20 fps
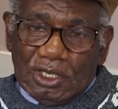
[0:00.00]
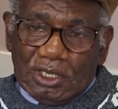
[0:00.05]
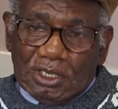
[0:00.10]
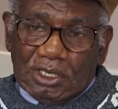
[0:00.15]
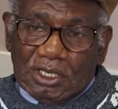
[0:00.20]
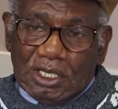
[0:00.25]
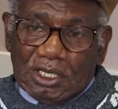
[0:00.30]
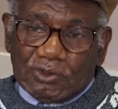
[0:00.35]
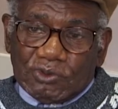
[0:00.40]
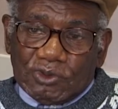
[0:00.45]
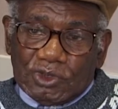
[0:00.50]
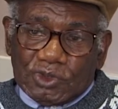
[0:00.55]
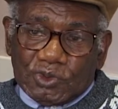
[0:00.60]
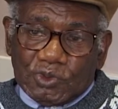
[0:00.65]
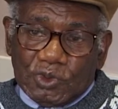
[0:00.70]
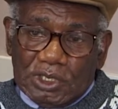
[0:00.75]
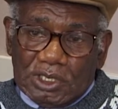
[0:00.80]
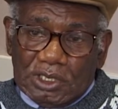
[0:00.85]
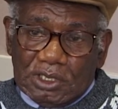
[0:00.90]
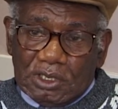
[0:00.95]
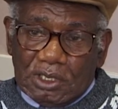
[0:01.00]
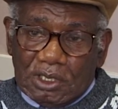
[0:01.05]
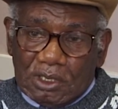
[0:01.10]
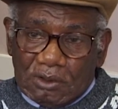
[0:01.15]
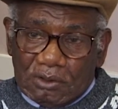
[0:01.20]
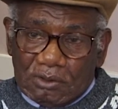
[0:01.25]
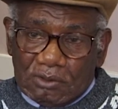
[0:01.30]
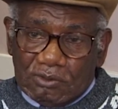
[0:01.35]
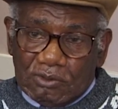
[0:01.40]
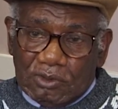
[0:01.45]
that was when
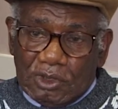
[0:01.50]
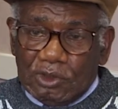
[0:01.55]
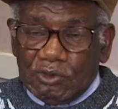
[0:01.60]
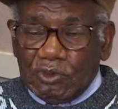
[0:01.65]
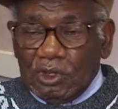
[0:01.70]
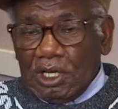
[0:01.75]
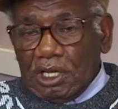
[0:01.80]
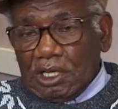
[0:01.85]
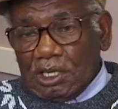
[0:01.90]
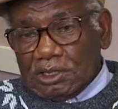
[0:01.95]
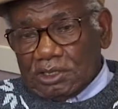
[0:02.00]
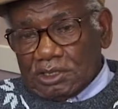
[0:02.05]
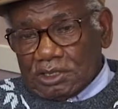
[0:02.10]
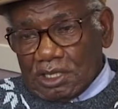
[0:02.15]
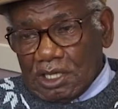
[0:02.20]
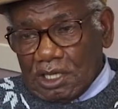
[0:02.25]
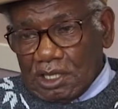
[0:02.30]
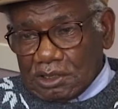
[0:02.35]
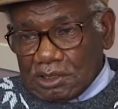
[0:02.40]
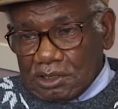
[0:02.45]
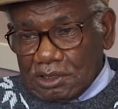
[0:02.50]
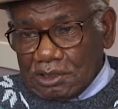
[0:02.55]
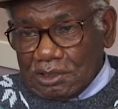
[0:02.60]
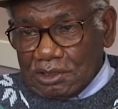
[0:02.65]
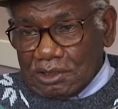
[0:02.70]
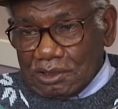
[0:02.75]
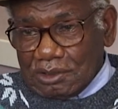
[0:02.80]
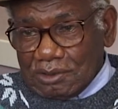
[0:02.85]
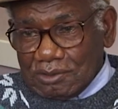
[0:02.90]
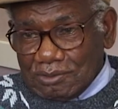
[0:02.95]
now I started,
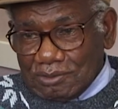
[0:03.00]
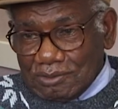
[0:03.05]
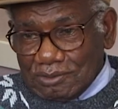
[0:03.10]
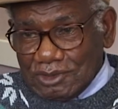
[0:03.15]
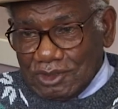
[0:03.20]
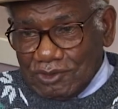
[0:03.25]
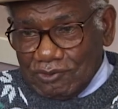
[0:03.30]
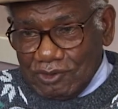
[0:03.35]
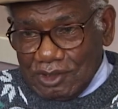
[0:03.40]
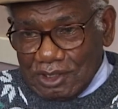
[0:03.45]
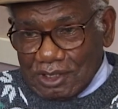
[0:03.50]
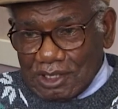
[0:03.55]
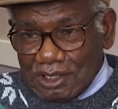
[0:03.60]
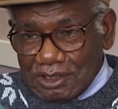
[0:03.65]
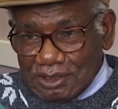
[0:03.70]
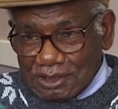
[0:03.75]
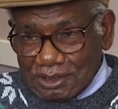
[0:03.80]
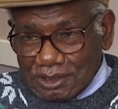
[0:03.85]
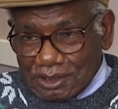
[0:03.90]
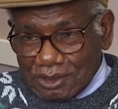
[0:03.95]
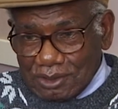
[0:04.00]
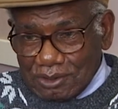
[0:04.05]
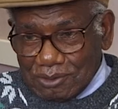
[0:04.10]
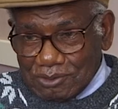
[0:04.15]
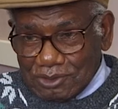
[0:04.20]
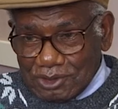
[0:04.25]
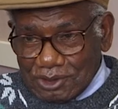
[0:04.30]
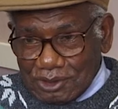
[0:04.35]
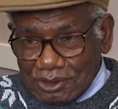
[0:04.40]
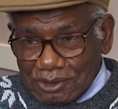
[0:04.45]
the vacancy
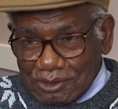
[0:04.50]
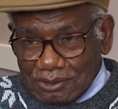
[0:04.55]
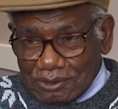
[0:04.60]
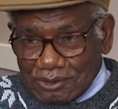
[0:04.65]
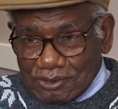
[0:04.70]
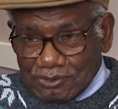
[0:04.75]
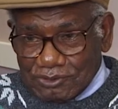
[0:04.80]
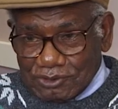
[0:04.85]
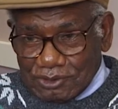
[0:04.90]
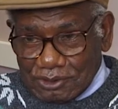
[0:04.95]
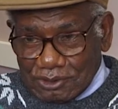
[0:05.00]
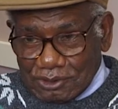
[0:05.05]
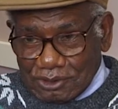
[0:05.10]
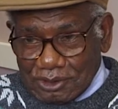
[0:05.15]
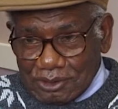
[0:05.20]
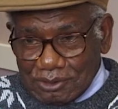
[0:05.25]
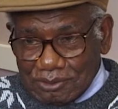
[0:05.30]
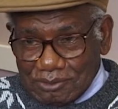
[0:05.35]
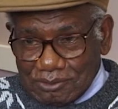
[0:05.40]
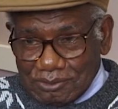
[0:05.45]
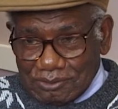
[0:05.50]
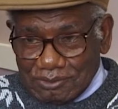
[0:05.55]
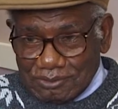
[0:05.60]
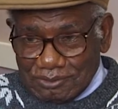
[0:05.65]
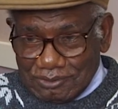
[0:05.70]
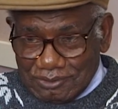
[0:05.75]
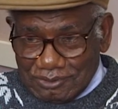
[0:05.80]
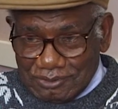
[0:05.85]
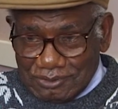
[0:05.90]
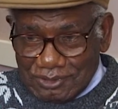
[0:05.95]
comes out for
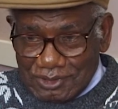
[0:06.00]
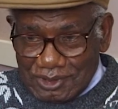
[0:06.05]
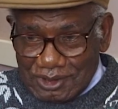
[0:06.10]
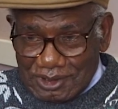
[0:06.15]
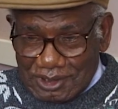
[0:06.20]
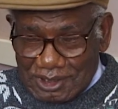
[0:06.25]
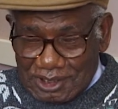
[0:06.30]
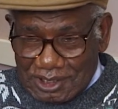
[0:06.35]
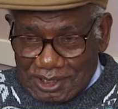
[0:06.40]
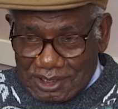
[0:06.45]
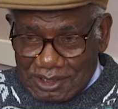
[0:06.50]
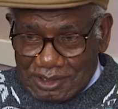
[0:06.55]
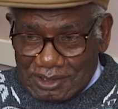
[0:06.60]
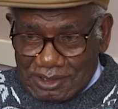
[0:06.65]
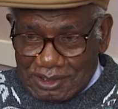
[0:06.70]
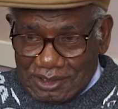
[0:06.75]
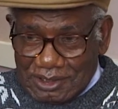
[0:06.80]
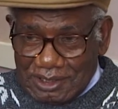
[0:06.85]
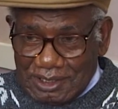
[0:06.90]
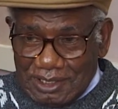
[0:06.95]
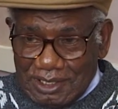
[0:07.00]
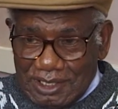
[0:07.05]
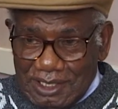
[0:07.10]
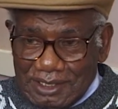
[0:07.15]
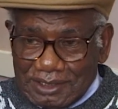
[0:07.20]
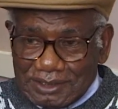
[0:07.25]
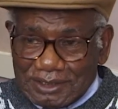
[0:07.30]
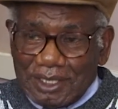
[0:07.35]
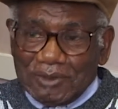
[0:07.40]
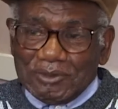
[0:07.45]
the
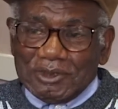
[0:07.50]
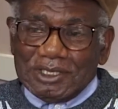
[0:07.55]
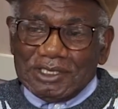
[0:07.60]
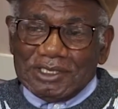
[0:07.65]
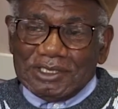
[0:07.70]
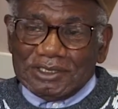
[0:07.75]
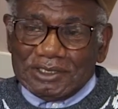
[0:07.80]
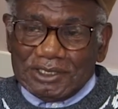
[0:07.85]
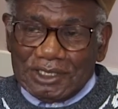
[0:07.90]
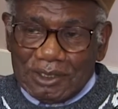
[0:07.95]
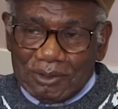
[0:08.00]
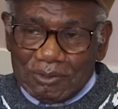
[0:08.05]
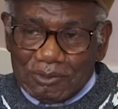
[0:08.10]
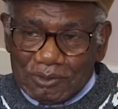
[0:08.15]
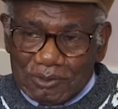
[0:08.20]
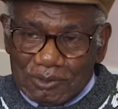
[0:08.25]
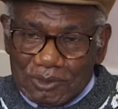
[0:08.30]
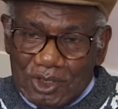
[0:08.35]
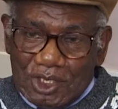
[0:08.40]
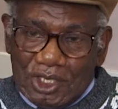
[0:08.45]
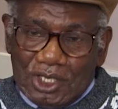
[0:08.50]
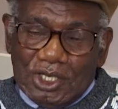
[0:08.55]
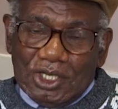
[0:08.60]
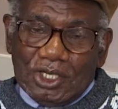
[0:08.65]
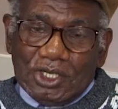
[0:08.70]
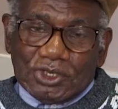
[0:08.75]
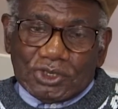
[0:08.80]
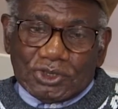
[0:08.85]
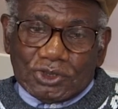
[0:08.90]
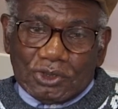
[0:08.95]
examining job.
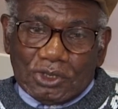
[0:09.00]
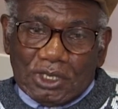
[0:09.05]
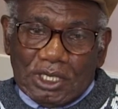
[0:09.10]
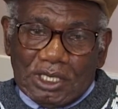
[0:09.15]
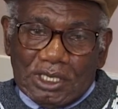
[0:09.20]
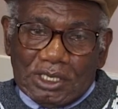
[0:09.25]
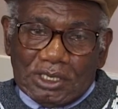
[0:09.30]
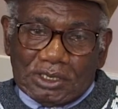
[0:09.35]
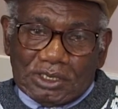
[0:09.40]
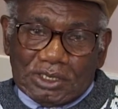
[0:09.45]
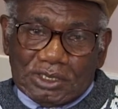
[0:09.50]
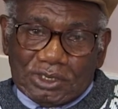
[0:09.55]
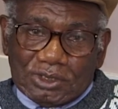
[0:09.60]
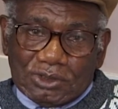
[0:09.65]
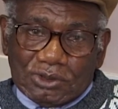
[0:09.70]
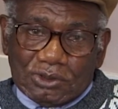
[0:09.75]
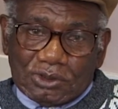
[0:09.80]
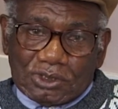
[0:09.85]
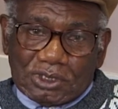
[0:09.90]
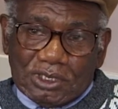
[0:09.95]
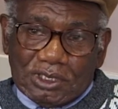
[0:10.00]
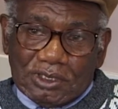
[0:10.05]
So I took